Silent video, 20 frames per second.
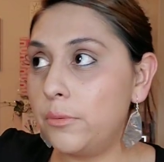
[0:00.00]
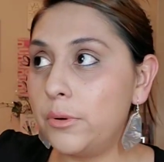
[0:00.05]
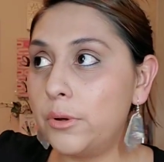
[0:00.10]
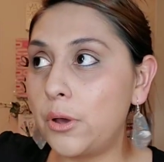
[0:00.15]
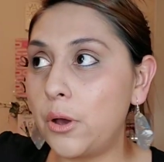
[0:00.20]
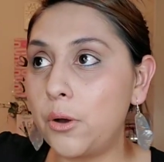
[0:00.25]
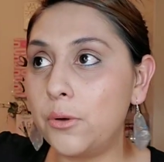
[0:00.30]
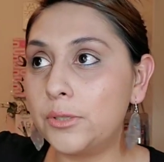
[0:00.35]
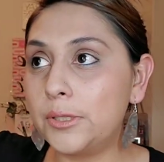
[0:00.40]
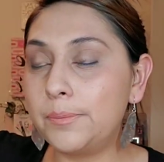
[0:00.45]
would
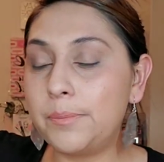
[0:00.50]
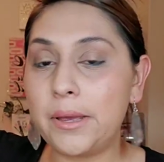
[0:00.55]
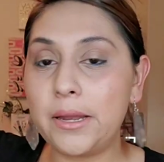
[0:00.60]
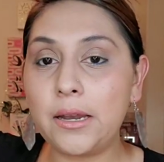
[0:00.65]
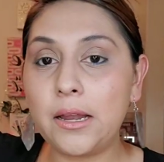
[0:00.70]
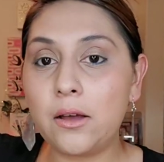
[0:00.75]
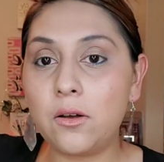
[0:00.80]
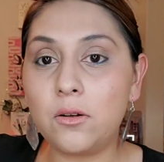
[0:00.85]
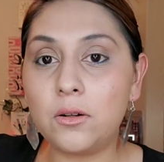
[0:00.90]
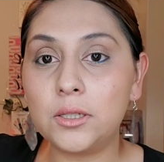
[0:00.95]
go spend
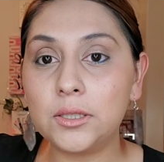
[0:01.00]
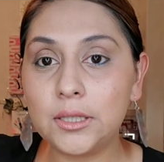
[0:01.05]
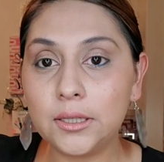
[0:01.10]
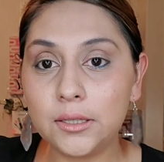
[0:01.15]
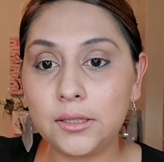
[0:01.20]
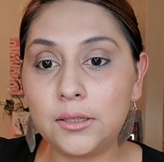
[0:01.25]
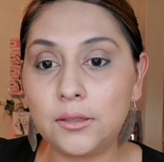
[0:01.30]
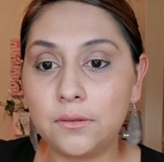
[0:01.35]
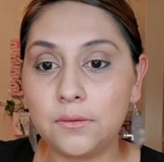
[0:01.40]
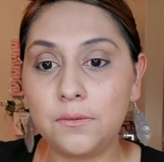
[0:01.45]
at Ulta,
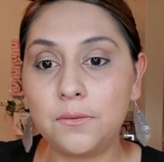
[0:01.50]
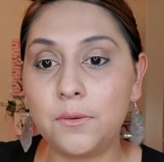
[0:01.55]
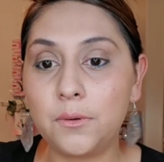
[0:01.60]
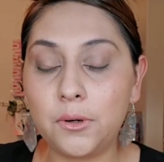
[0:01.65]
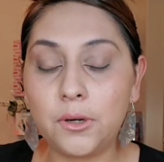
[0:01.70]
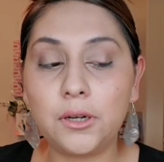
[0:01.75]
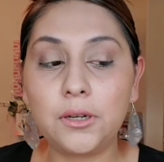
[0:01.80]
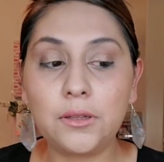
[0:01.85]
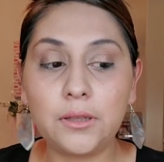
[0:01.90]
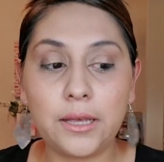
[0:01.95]
Sephora.